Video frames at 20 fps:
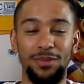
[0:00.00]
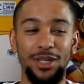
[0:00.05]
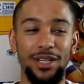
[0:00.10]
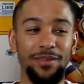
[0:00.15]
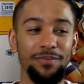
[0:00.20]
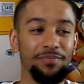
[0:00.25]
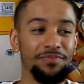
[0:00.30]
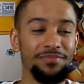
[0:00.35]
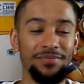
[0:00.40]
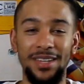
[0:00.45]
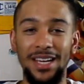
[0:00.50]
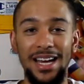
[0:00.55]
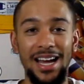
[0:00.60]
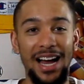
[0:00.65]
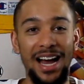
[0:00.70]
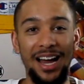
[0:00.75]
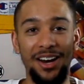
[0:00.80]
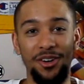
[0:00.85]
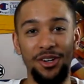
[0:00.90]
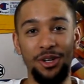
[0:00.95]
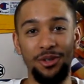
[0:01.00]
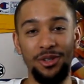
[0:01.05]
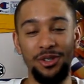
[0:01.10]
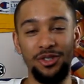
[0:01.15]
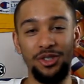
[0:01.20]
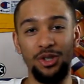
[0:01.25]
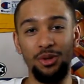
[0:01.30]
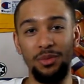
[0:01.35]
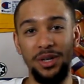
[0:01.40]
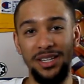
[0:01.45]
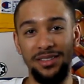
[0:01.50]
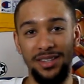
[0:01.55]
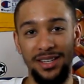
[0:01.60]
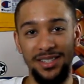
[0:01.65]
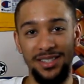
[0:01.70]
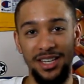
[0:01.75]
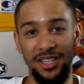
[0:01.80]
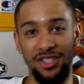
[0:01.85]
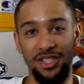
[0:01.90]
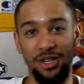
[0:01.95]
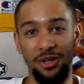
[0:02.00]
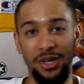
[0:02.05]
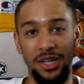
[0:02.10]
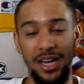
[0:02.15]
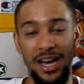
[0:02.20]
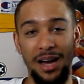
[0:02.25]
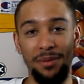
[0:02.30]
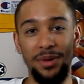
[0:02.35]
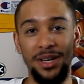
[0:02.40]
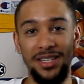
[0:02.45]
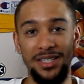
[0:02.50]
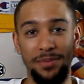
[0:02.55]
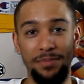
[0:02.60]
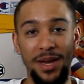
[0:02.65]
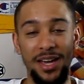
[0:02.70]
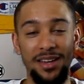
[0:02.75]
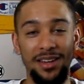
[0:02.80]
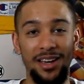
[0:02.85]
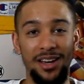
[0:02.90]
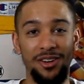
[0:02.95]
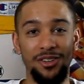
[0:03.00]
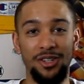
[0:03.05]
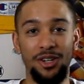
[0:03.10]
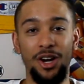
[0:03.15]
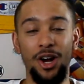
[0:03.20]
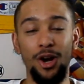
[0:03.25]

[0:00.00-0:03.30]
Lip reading: But I don't know, there's too many things that show Akame is a main character.